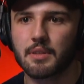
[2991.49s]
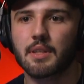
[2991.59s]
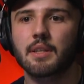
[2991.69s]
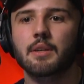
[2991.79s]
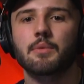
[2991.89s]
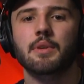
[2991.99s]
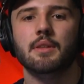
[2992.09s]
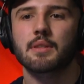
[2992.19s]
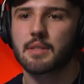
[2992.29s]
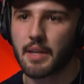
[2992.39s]
dealing with
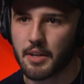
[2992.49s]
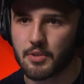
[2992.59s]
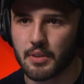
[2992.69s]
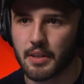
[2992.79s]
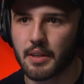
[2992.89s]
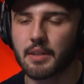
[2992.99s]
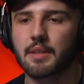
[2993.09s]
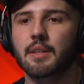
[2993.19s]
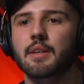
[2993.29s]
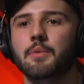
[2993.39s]
scheduling and
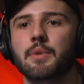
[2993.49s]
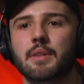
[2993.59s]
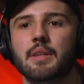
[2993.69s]
dealing with